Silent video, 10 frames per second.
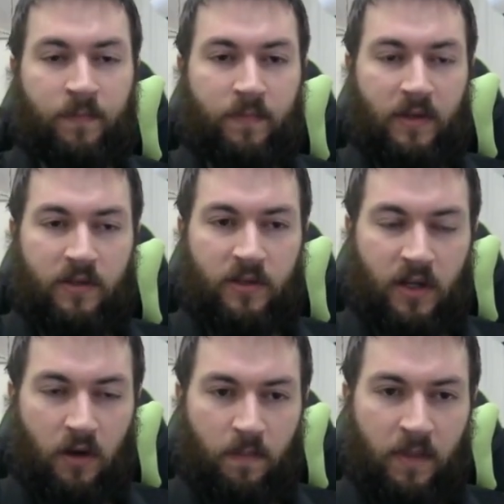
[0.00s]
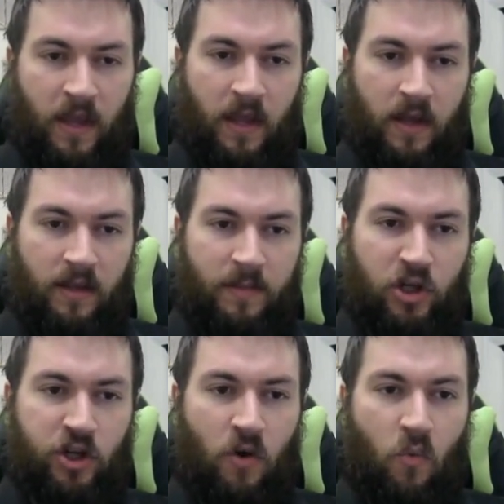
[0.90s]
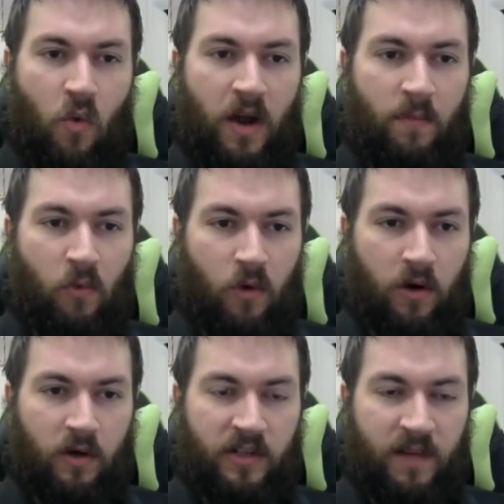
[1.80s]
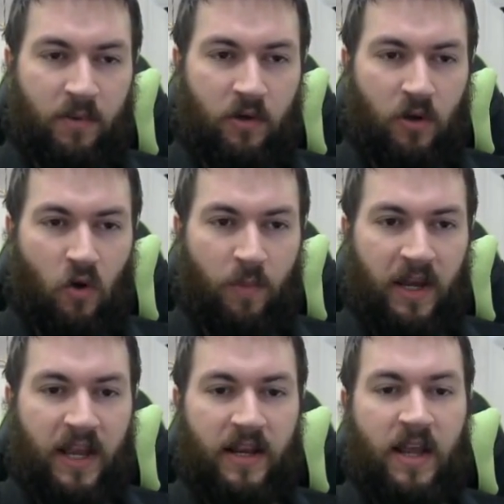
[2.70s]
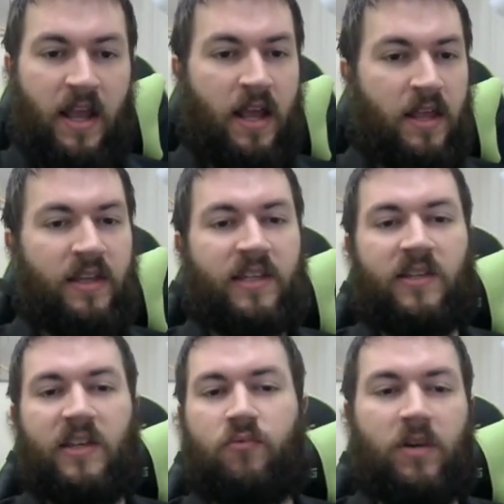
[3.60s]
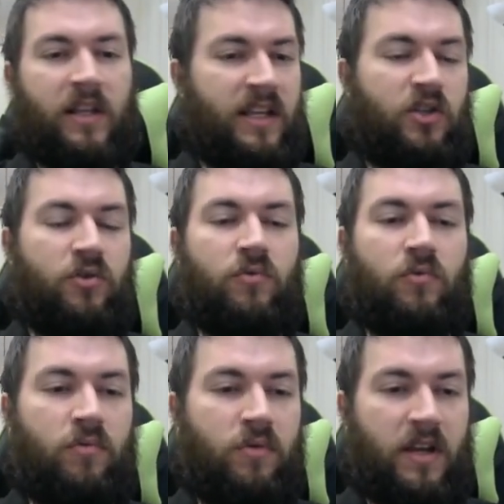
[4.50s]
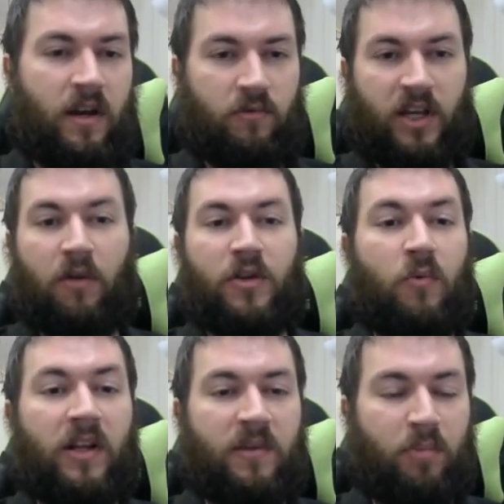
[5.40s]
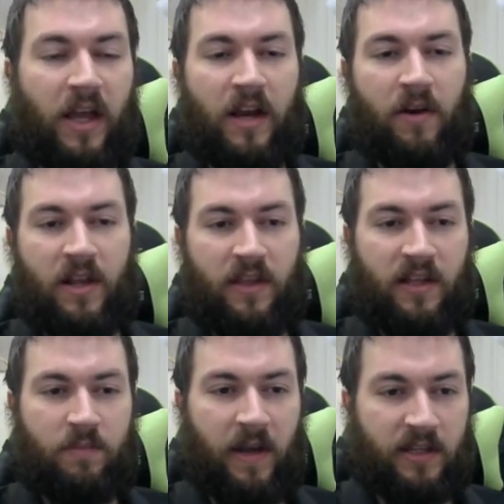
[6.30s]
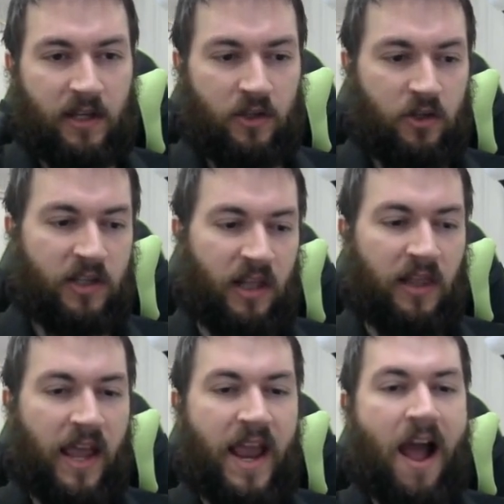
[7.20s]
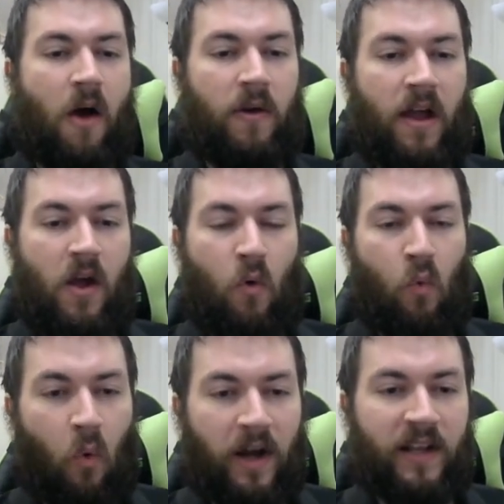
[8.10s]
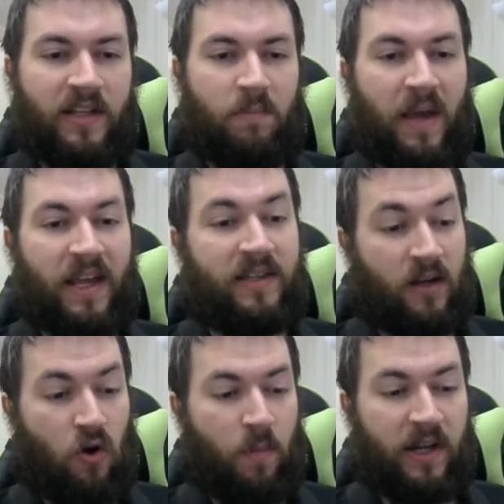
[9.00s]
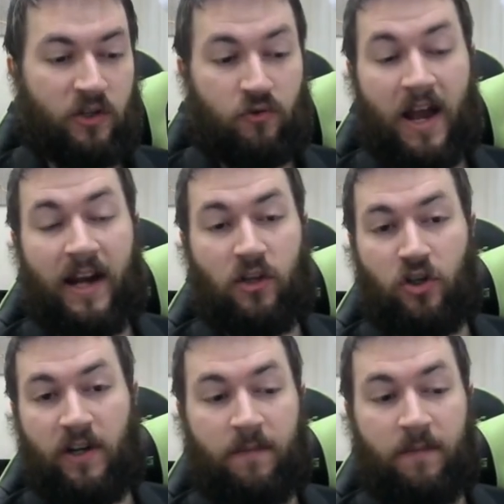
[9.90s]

So let me show one more typical opening, and this isn't really to, you know, tell you what to play or anything. It's basically just to lay out what is basic opening strategy.